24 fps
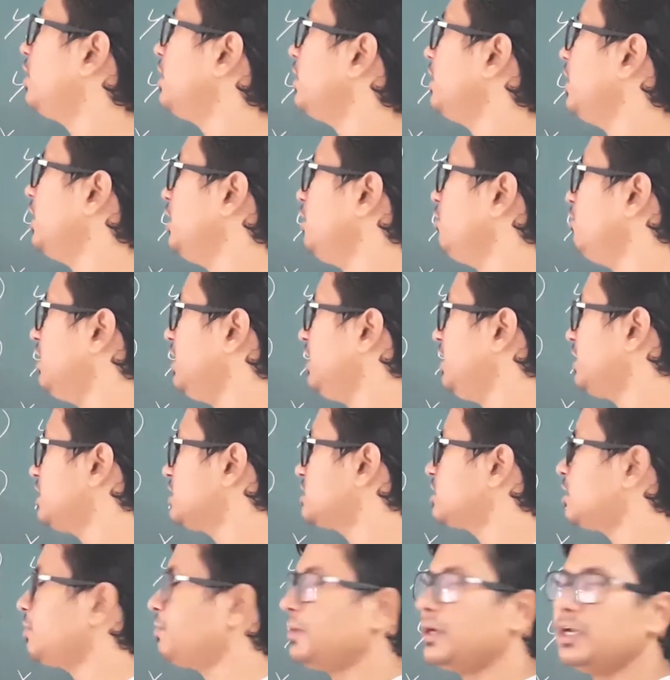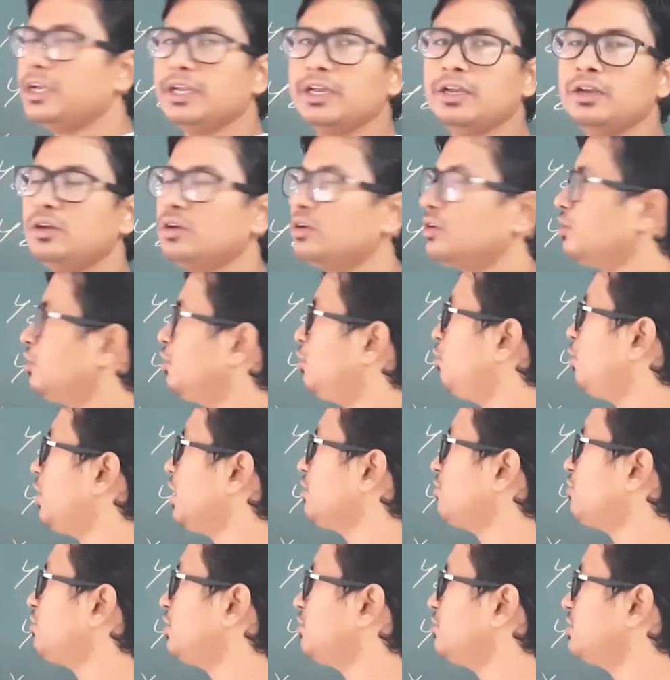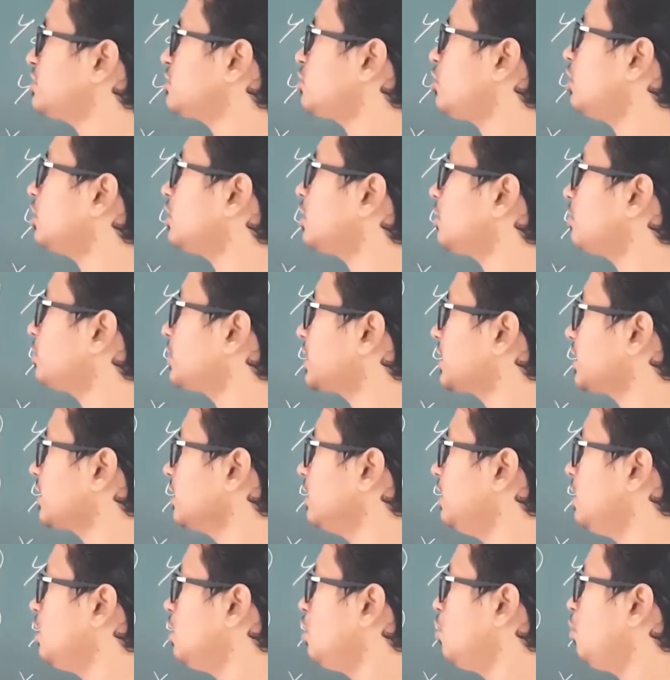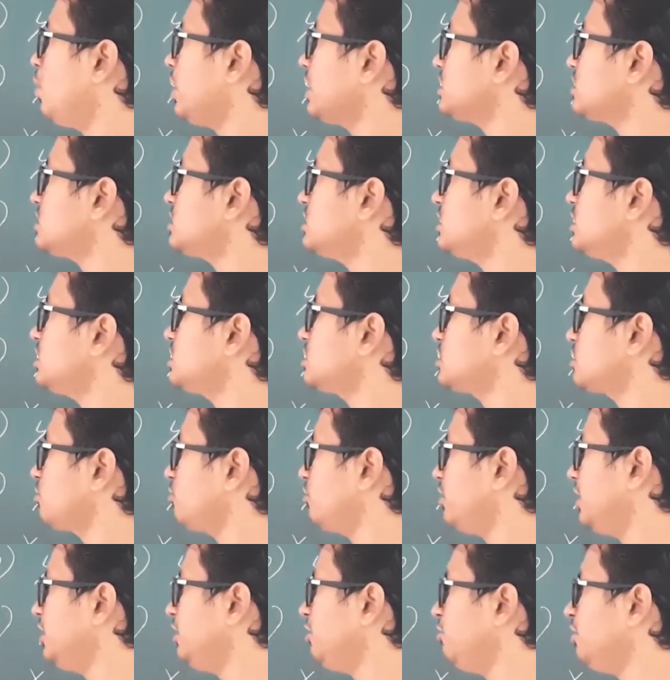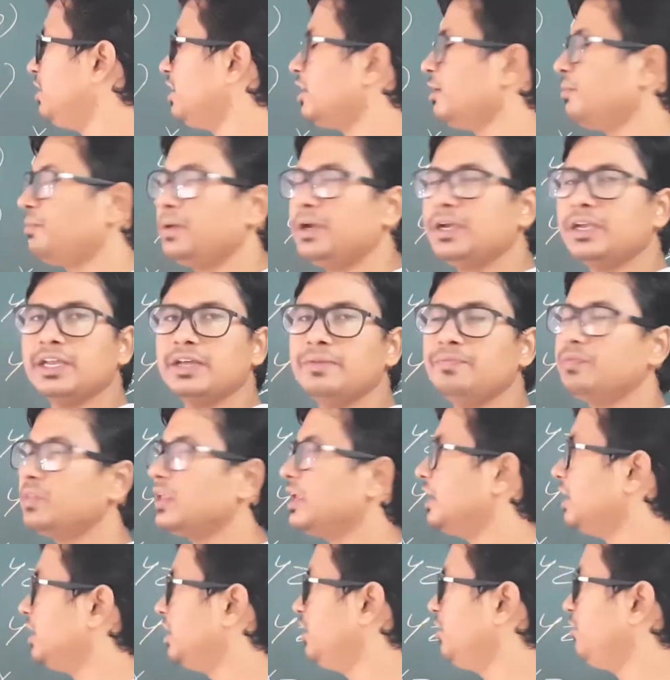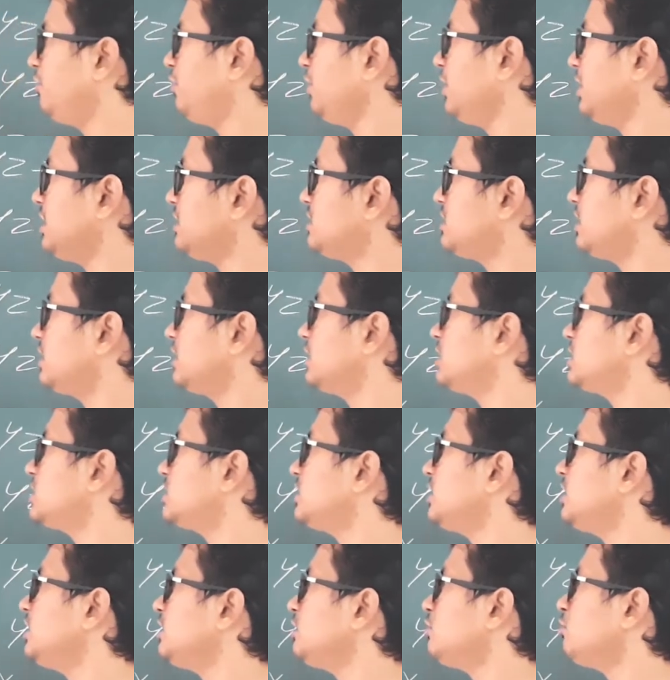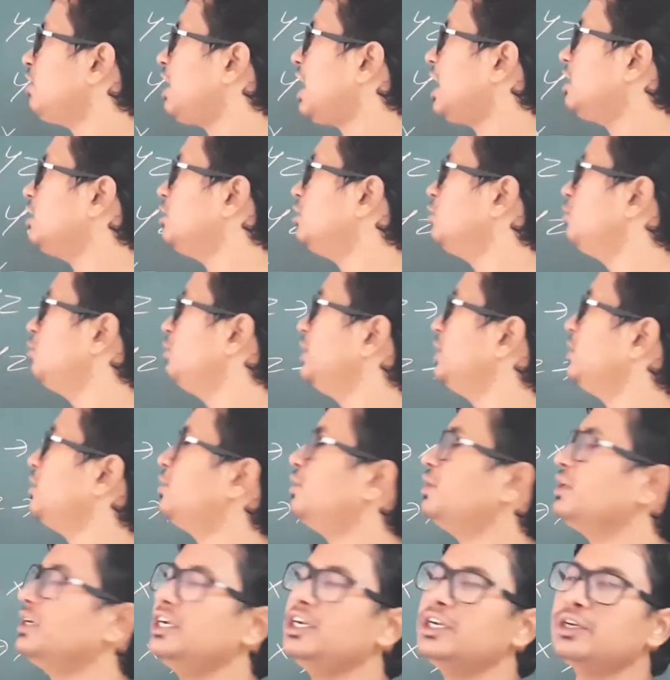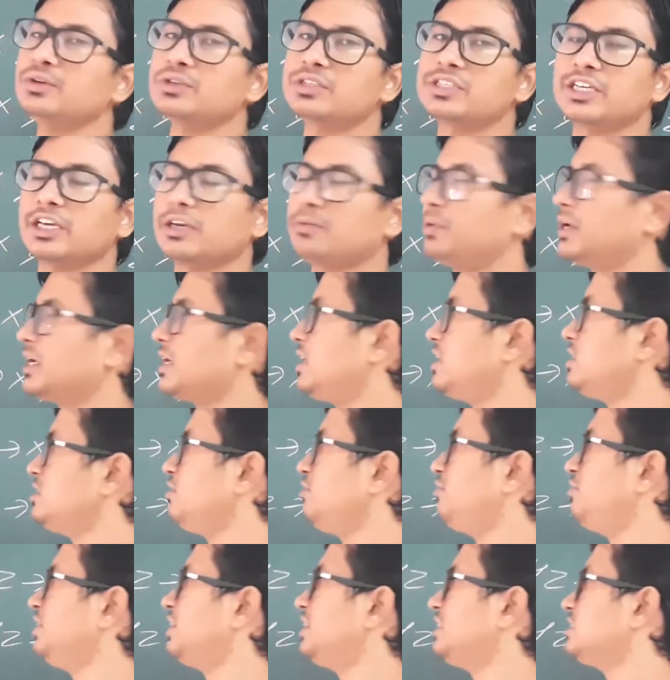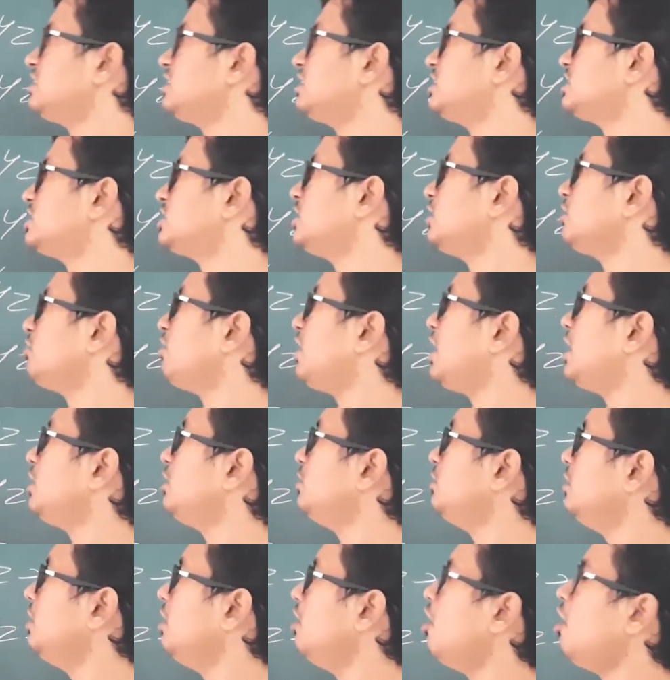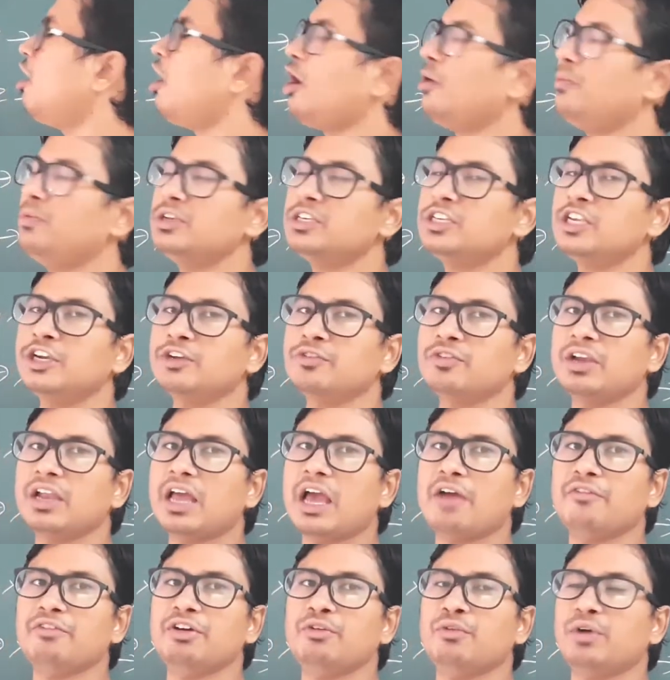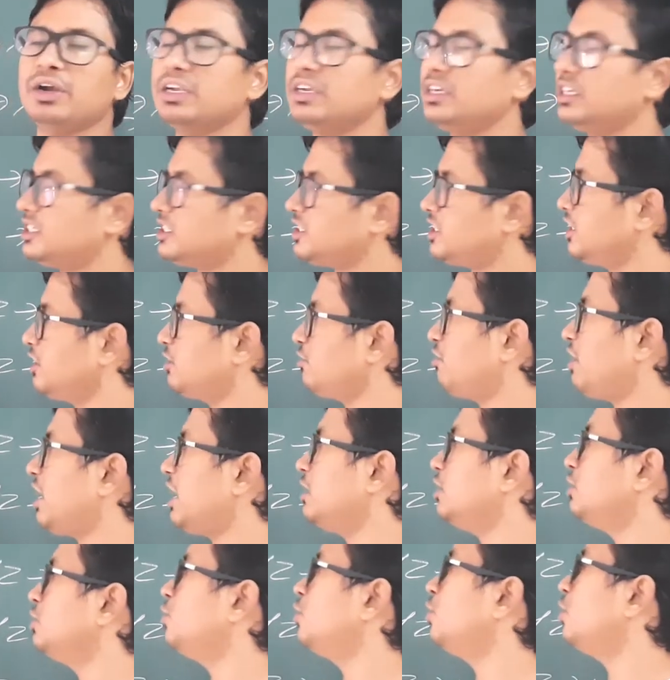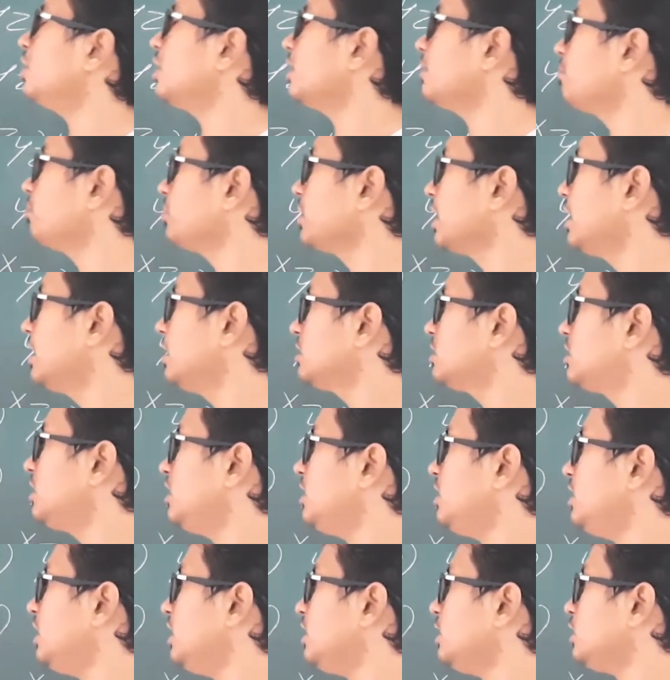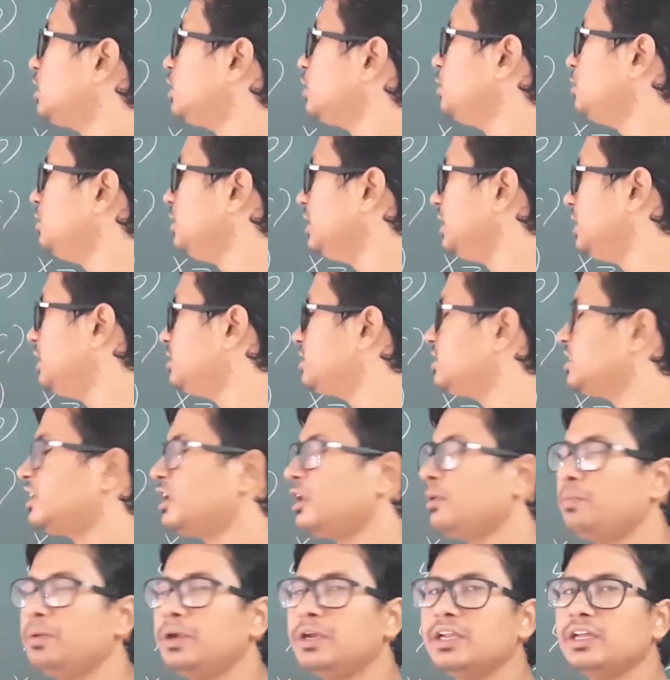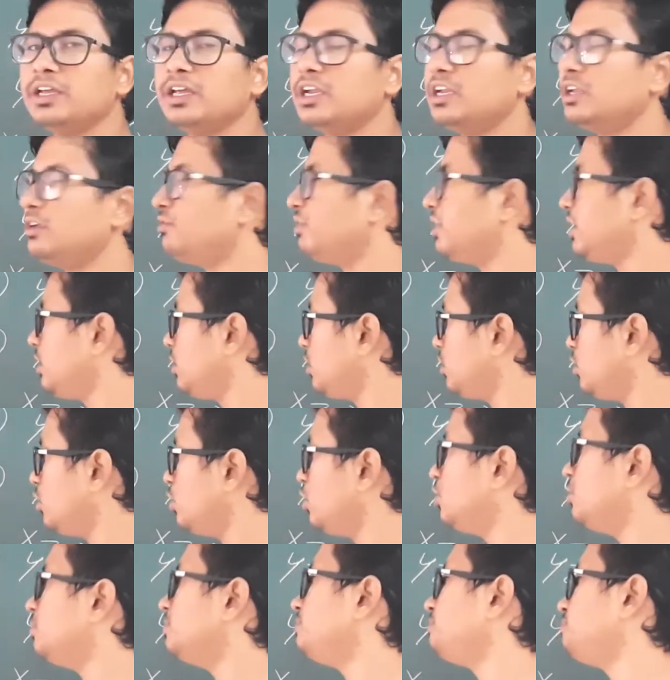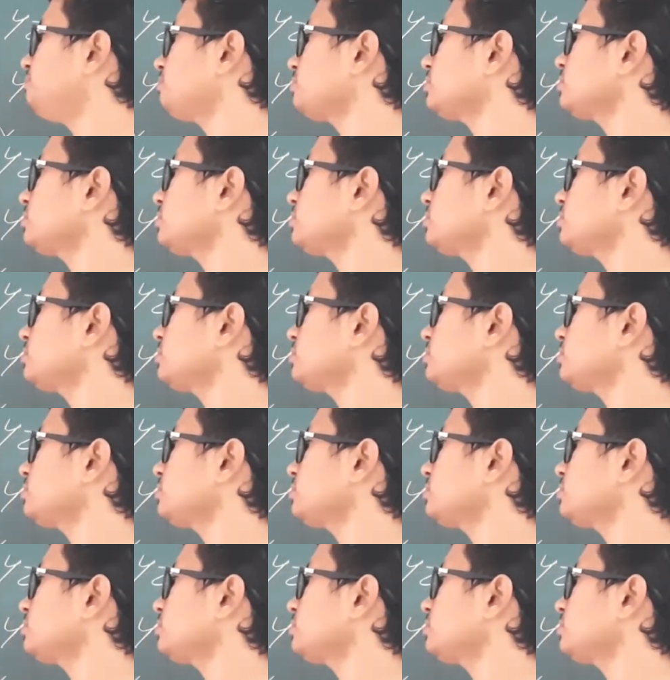Anywhere it is repeating? No, 1,5 is not repeating. 1,6, anywhere repeating? If it is a distinct value, we no need to check, because if it is a distinct value, obviously it will have a one distinct value only. 3 and 2, is it repeating anywhere? No.